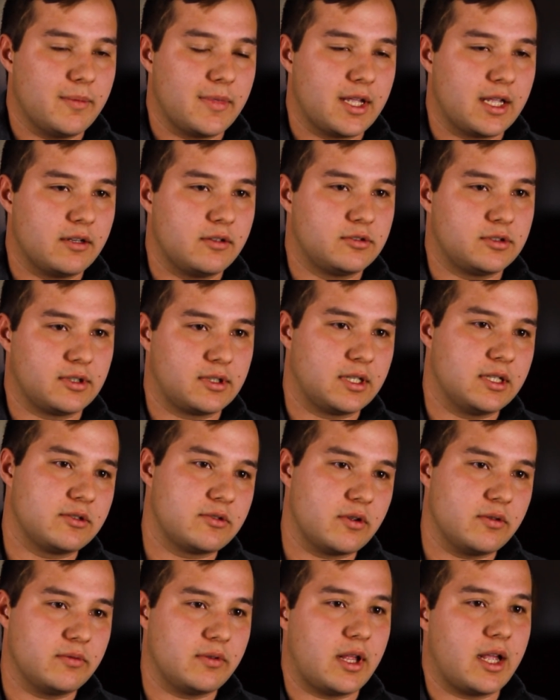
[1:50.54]
had taken
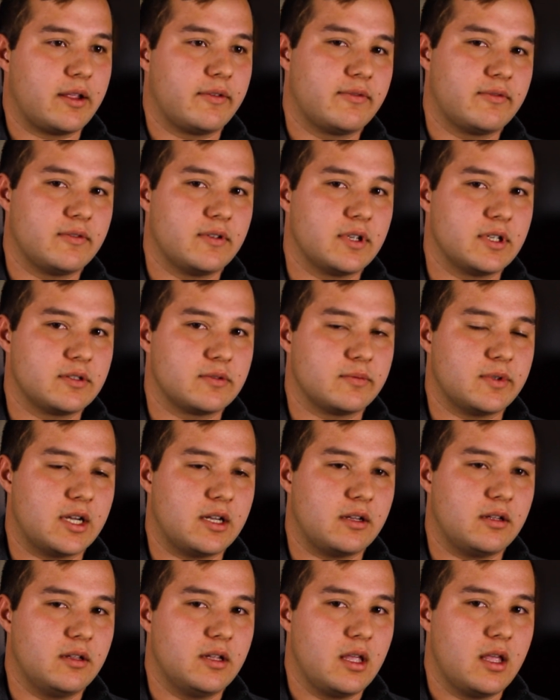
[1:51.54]
his own life as
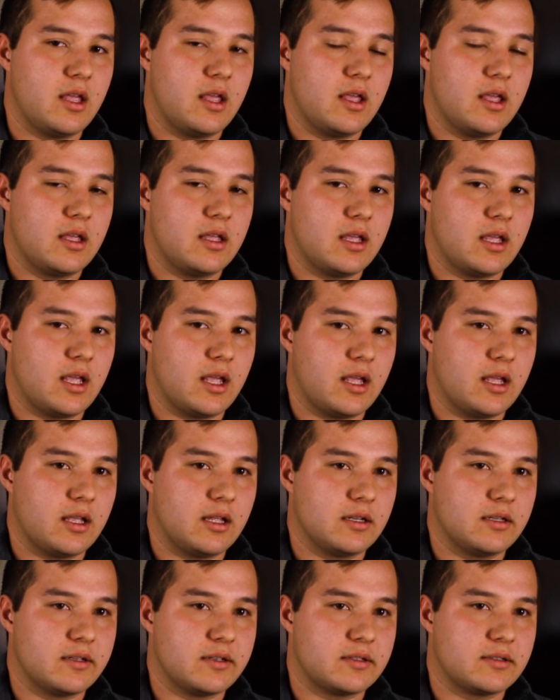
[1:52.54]
well.
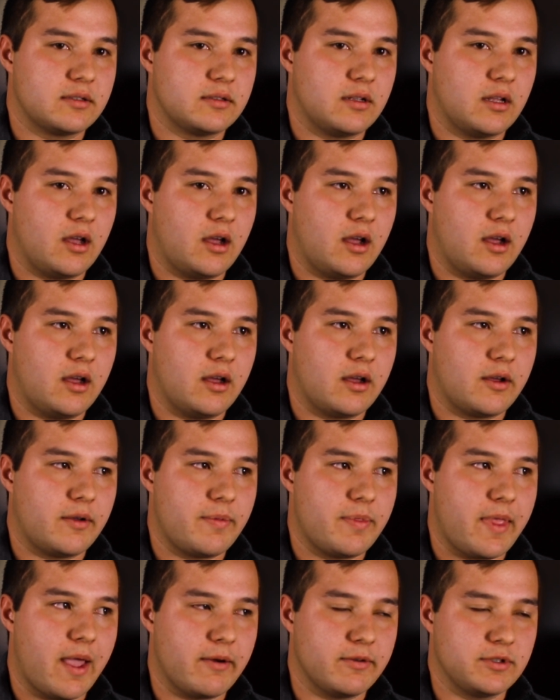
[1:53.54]
And
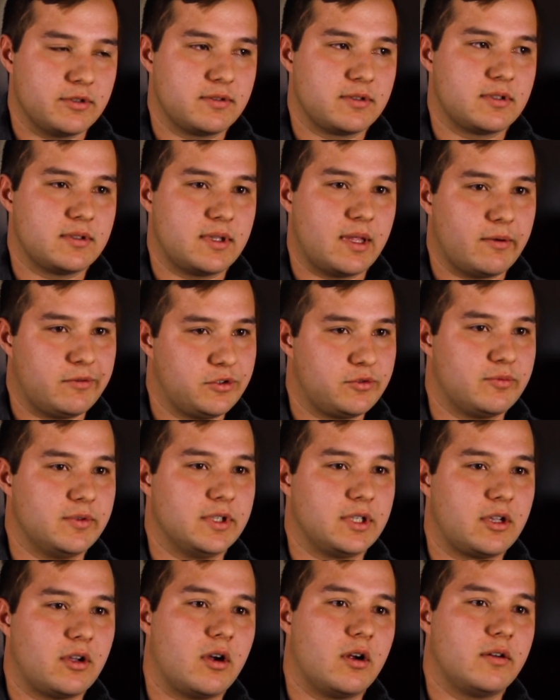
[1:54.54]
that was
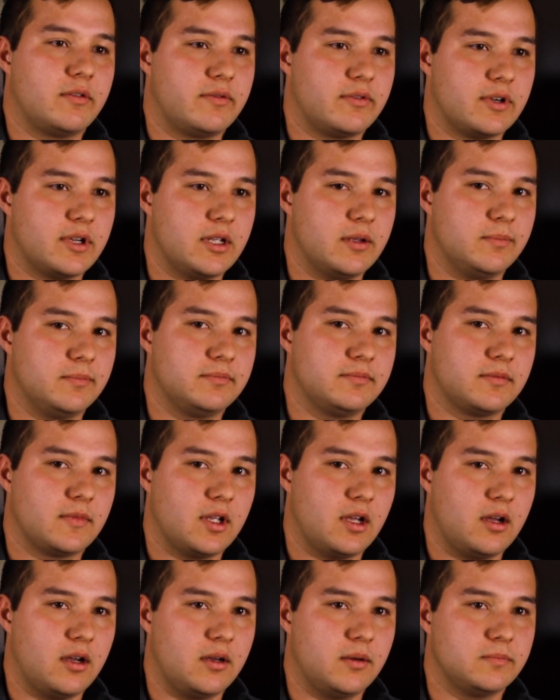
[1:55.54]
really hard for him.
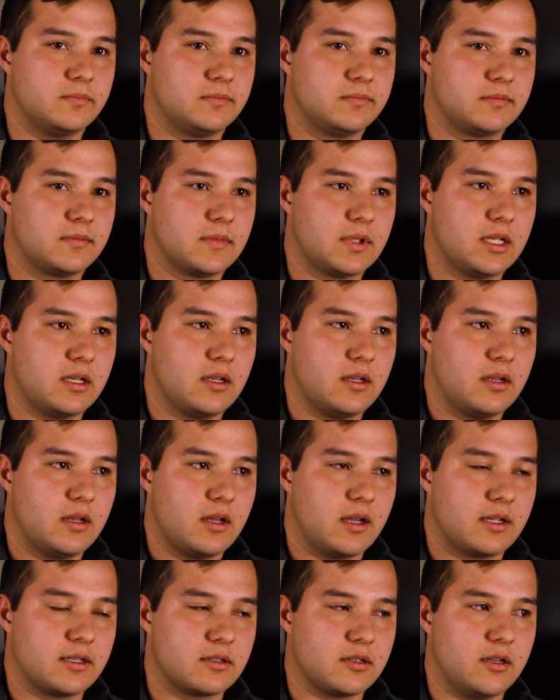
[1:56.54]

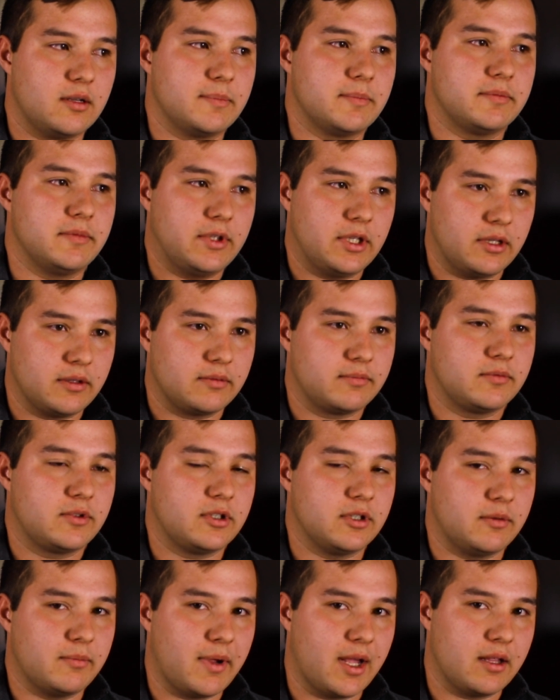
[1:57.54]
I saw him a
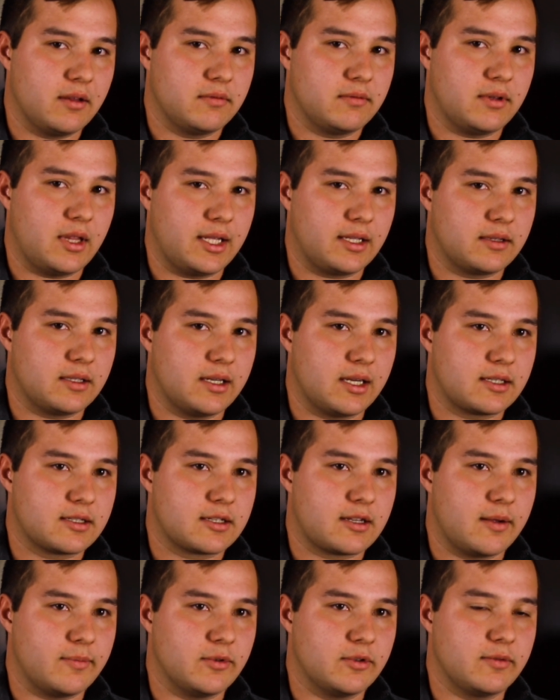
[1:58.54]
good amount the
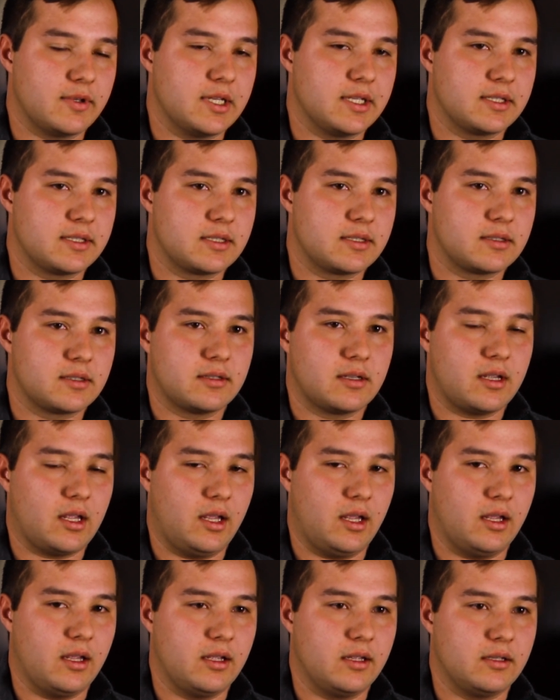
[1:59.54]
next couple of weeks,
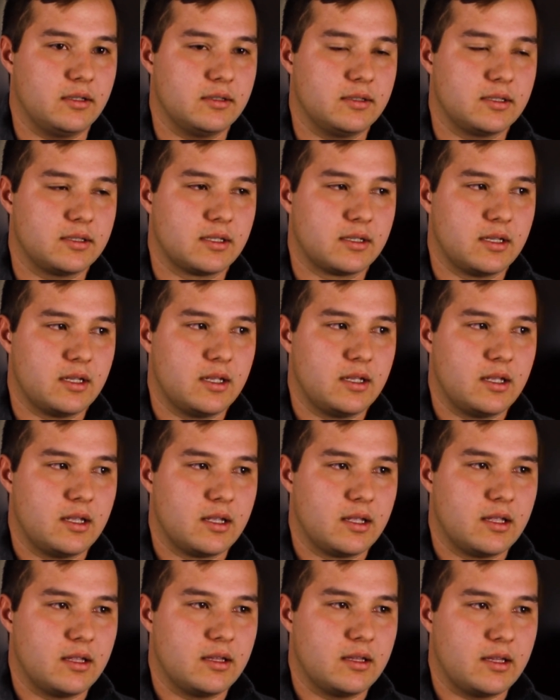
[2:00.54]
and
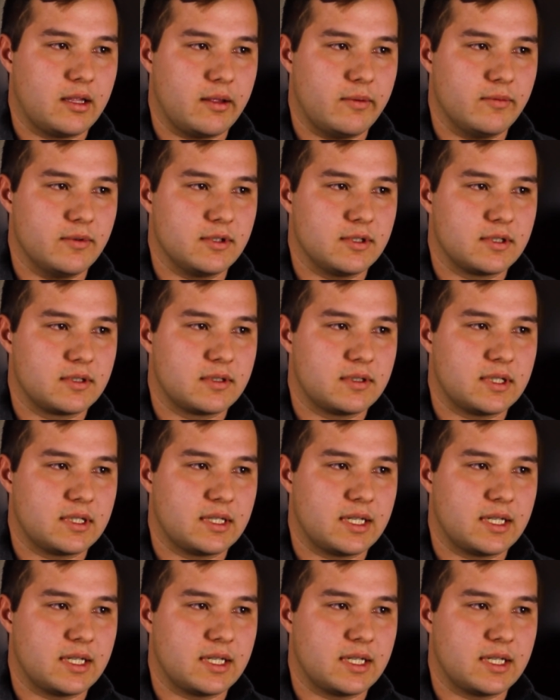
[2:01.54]
it was